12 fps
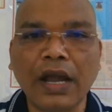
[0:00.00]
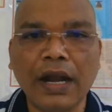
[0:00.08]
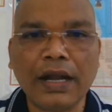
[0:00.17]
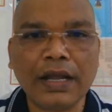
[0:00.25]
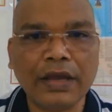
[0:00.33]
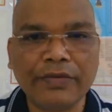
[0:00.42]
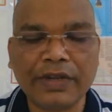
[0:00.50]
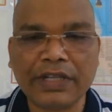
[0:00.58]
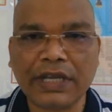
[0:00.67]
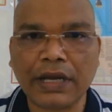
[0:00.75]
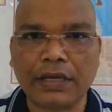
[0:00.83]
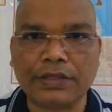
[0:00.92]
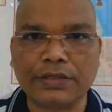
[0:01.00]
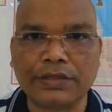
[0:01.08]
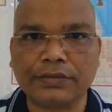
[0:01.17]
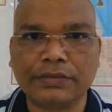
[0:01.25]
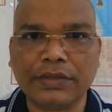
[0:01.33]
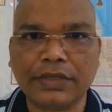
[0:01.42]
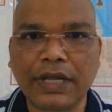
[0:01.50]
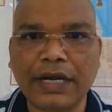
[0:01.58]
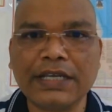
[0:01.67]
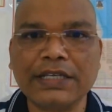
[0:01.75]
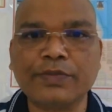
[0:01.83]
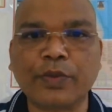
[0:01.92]
and everything also.
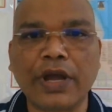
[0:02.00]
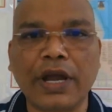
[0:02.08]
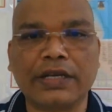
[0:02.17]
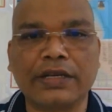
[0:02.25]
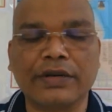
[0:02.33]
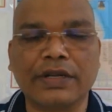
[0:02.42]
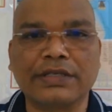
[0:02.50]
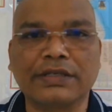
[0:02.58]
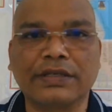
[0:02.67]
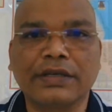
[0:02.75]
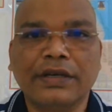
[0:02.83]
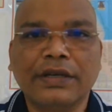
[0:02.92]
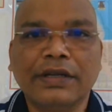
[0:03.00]
That is proactiveness.